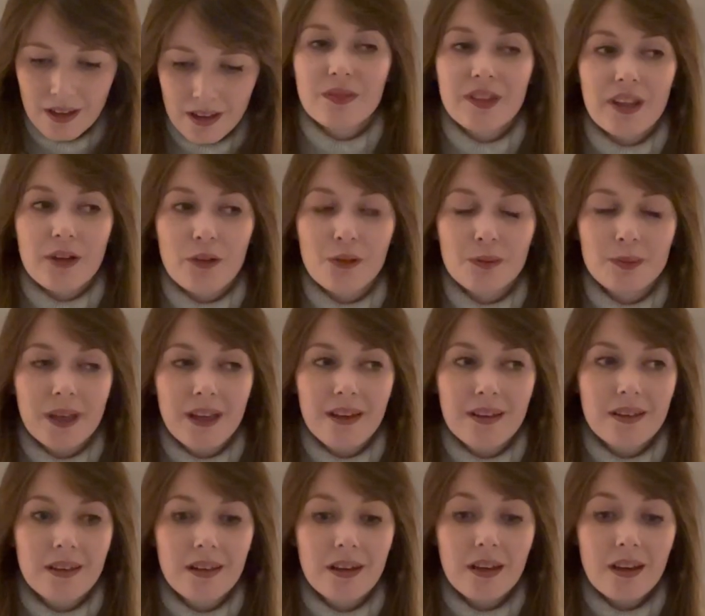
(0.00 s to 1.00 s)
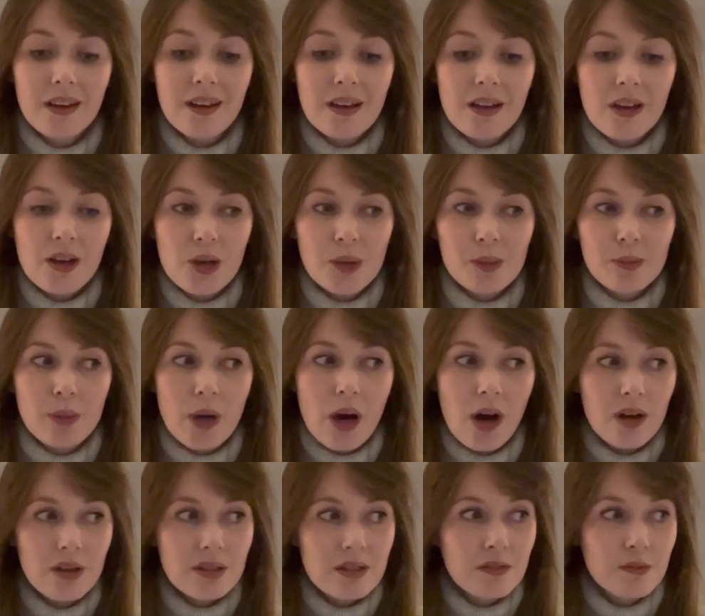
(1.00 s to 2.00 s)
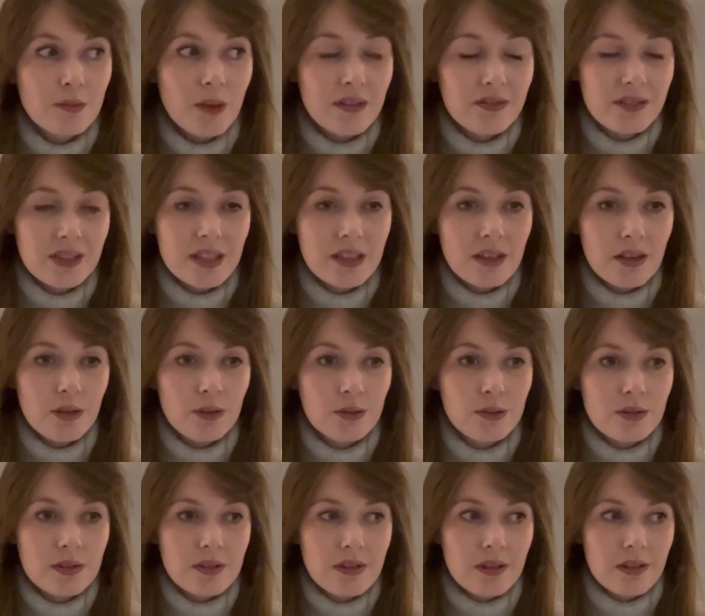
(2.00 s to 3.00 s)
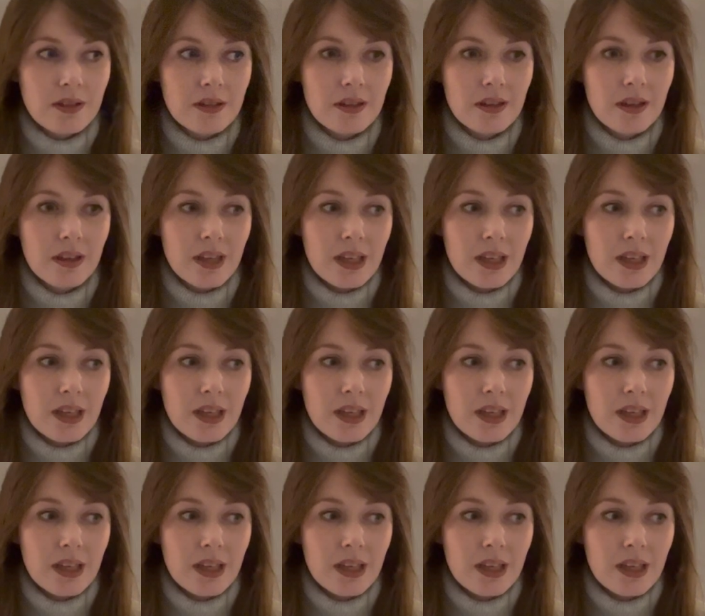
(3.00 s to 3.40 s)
There have been parts of my videos that